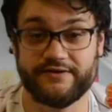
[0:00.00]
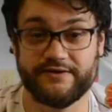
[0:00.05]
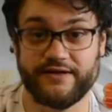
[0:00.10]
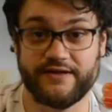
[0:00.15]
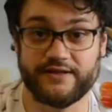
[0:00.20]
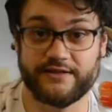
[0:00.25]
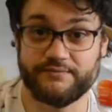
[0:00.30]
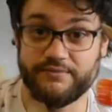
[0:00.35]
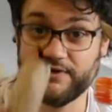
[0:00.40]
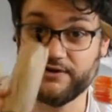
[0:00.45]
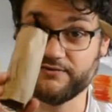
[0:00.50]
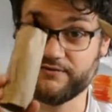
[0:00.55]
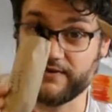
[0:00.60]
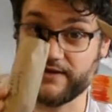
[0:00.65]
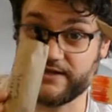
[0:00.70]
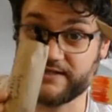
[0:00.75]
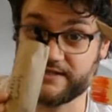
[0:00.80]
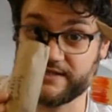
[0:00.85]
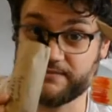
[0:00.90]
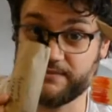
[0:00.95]
and the
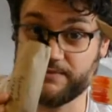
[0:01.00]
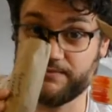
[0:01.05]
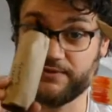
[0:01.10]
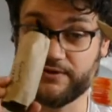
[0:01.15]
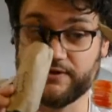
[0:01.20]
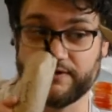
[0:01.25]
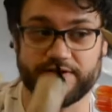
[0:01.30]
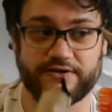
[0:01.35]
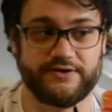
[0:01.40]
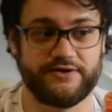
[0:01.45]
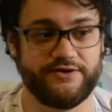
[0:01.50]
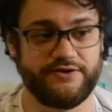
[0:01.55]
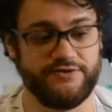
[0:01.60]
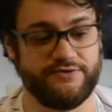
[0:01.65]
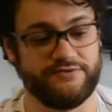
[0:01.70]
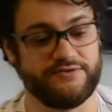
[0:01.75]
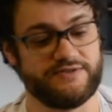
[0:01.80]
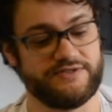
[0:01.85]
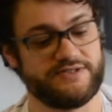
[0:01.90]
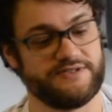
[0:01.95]
butterflies can be put in
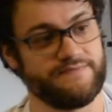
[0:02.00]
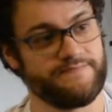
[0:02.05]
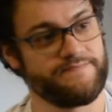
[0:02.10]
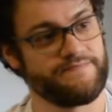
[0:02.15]
cocoons.